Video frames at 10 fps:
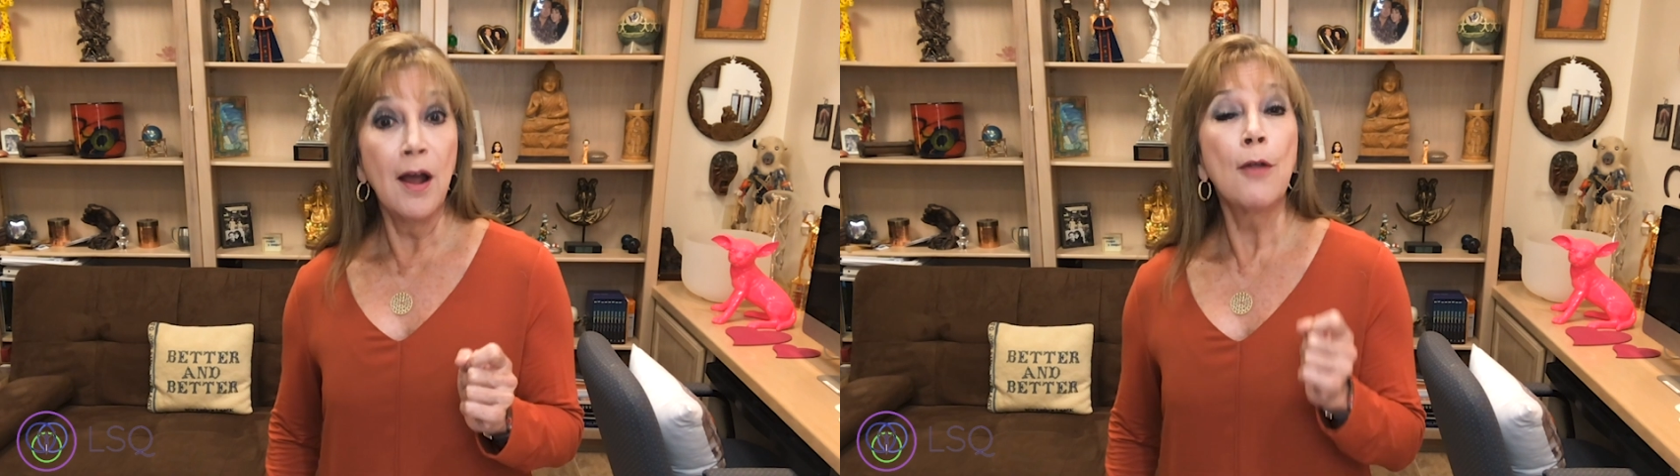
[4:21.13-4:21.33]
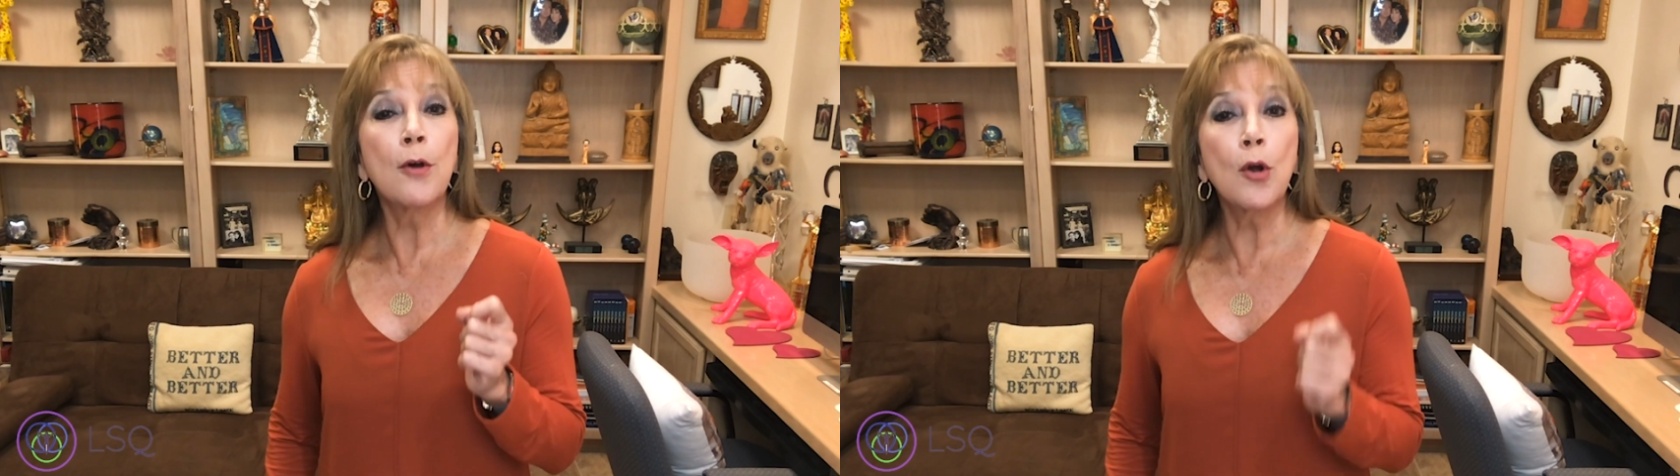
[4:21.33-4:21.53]

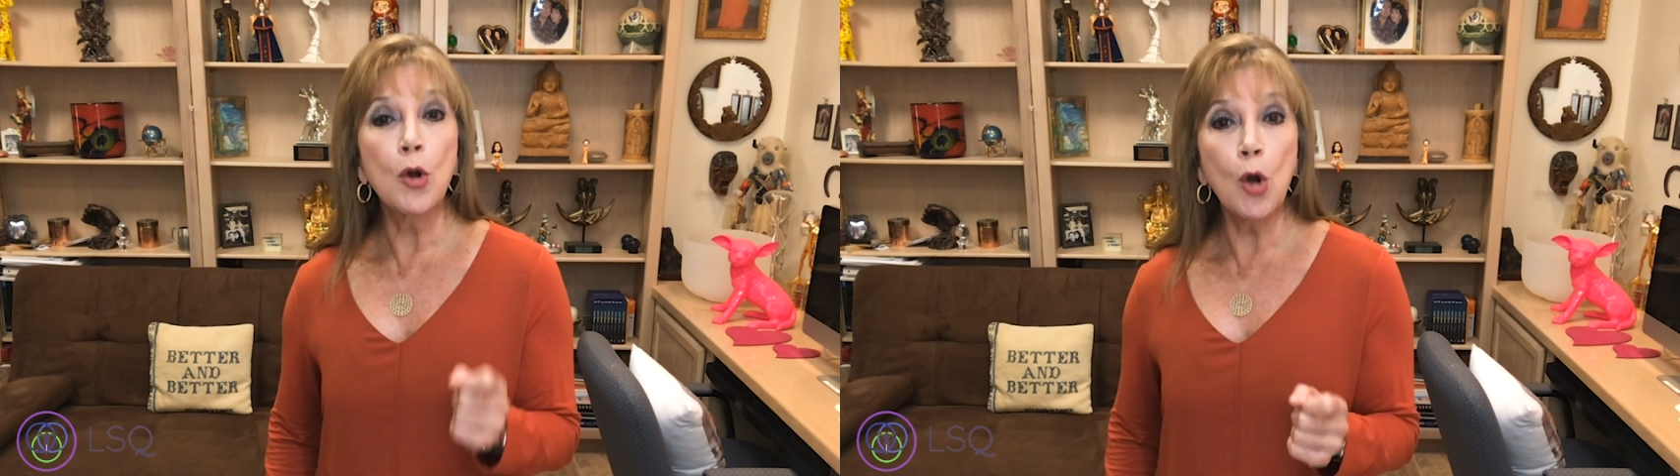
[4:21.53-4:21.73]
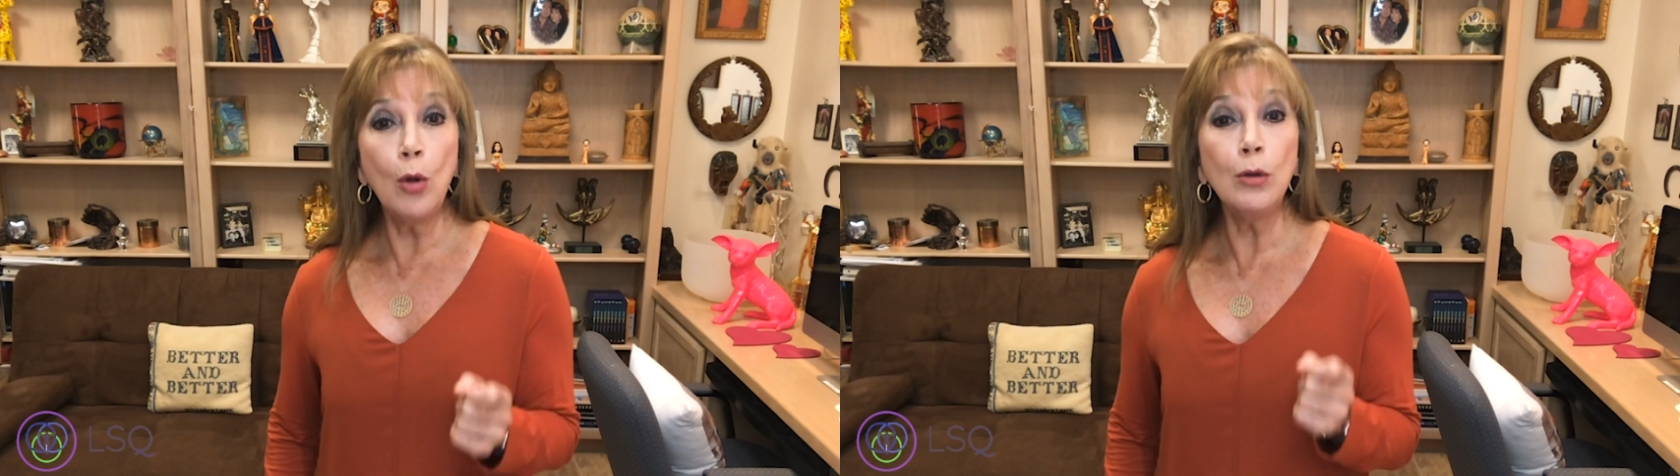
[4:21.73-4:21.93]
The
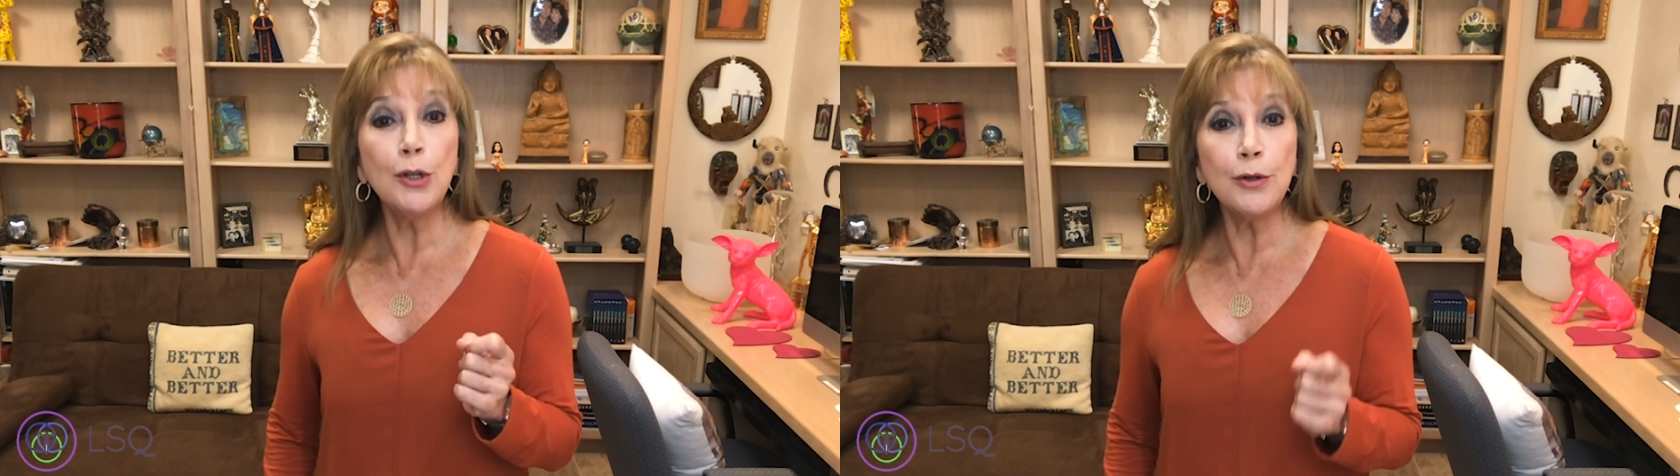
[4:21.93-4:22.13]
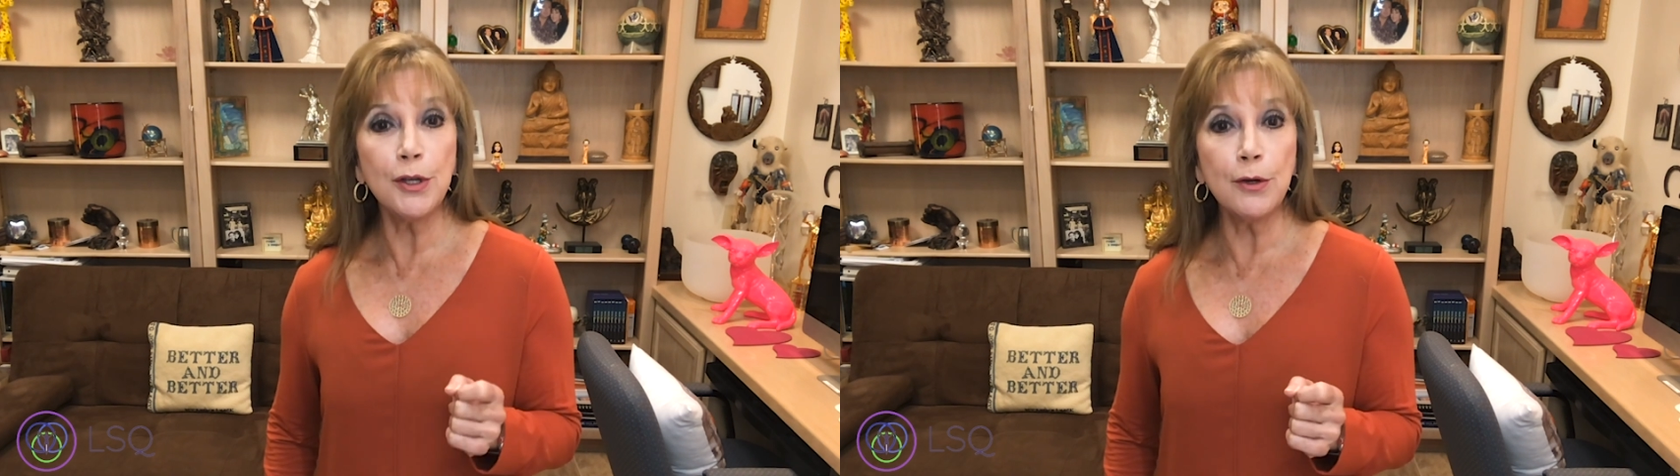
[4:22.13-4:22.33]
goal you
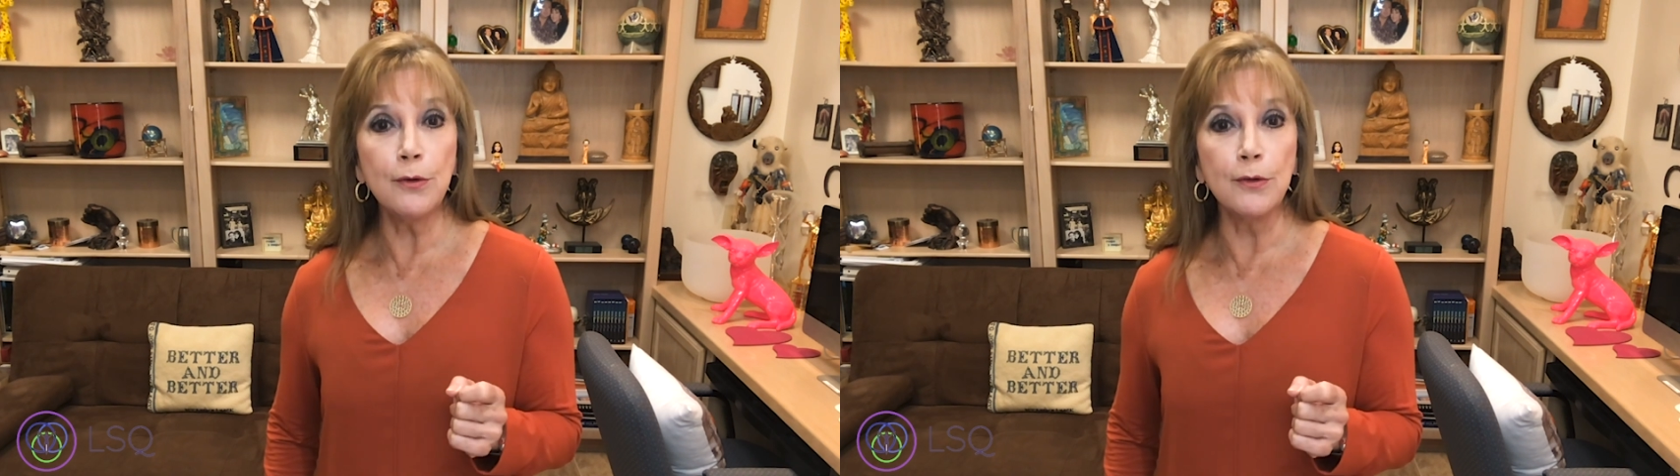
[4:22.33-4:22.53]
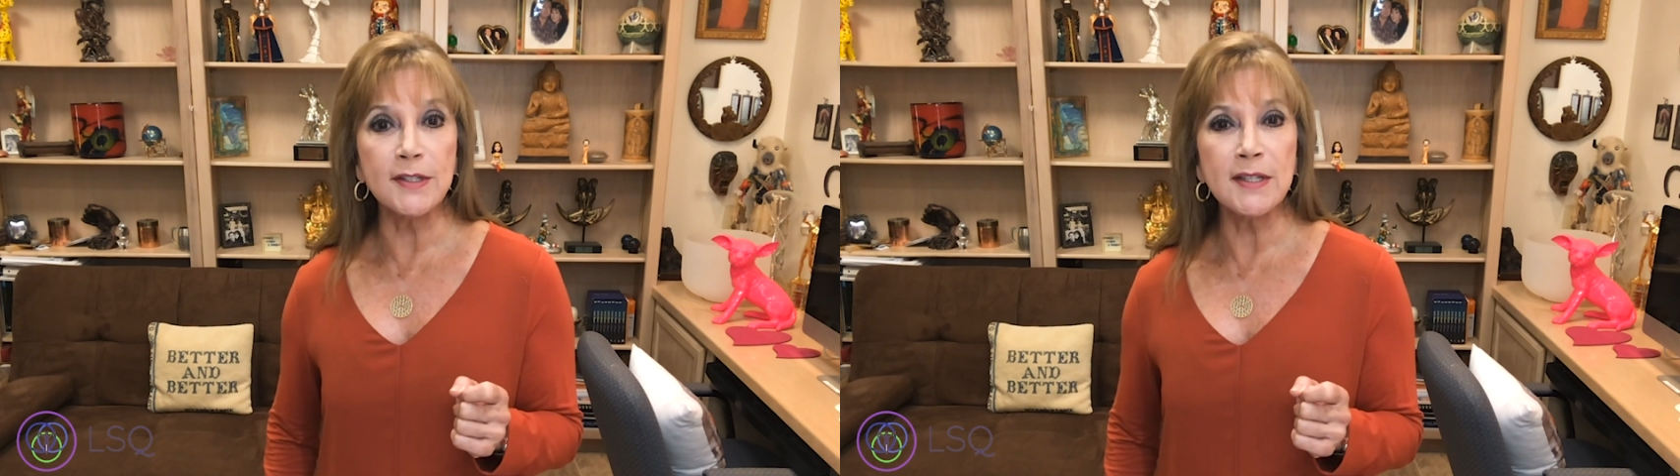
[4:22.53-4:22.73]

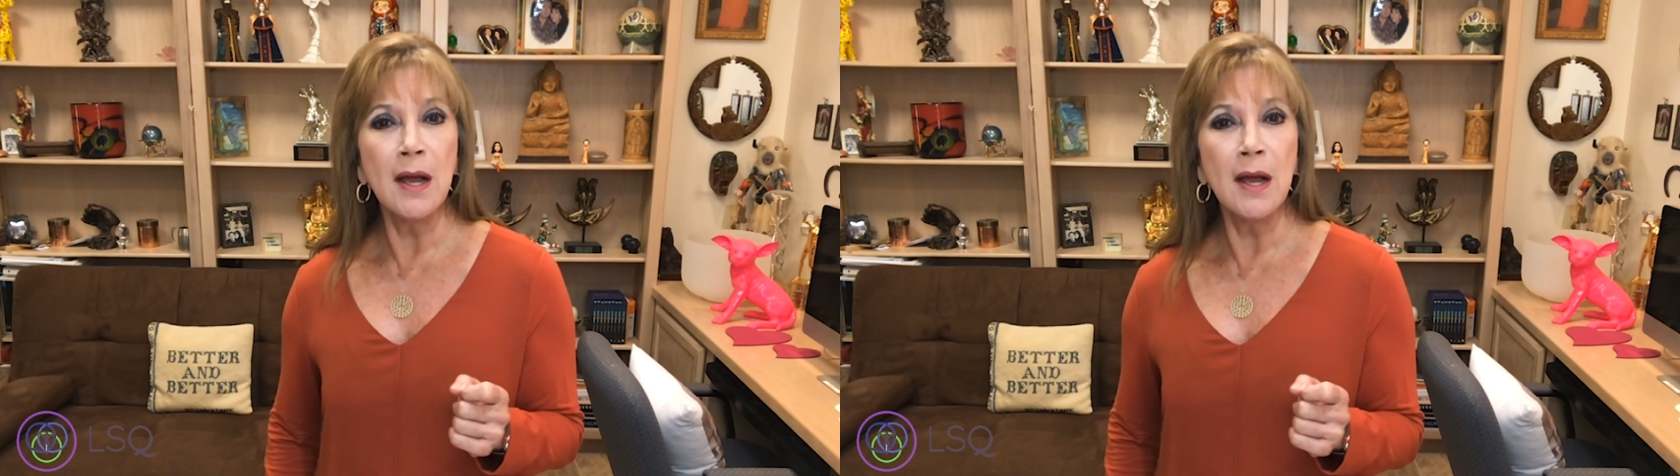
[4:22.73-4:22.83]
use